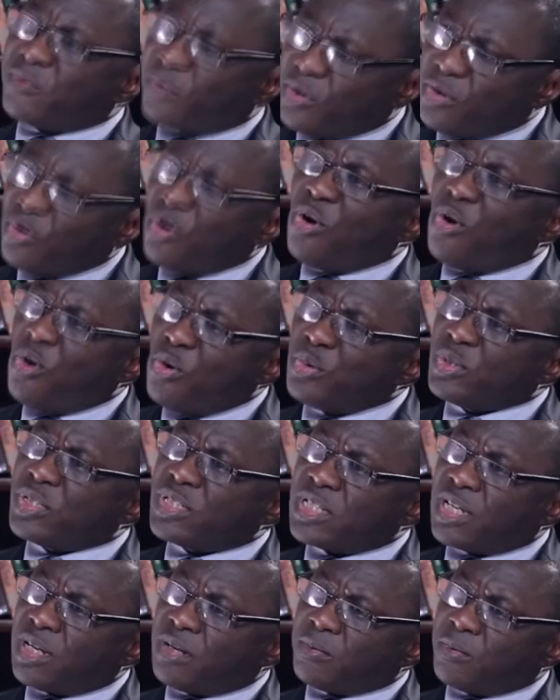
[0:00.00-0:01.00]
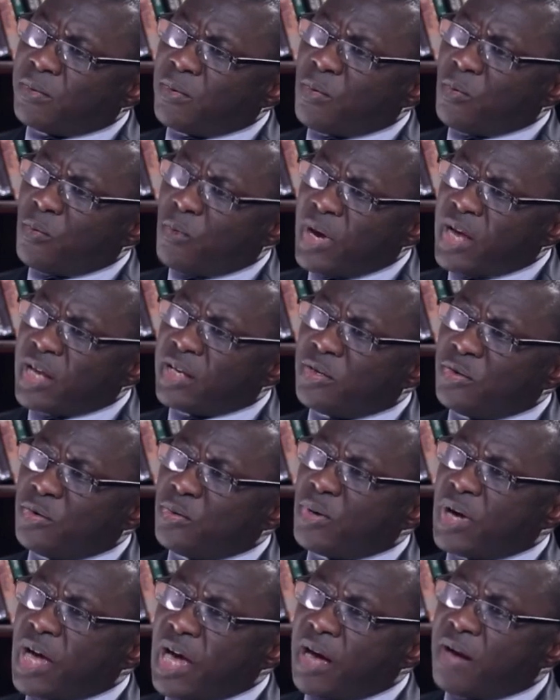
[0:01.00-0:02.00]
for your own self. When
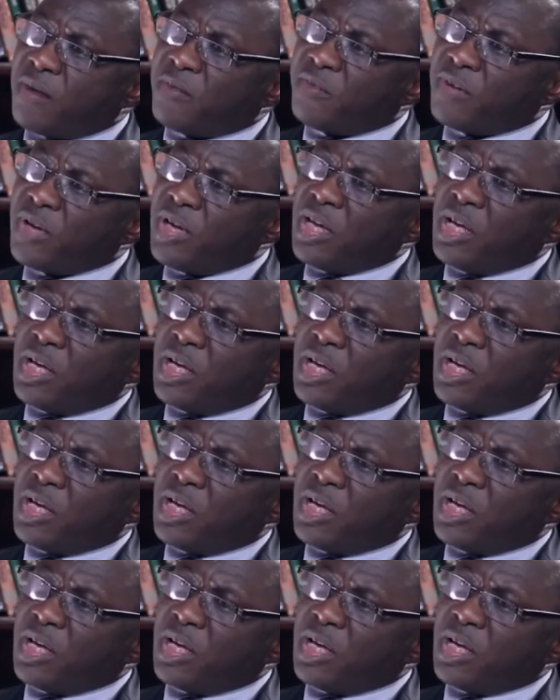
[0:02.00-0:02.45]
you have,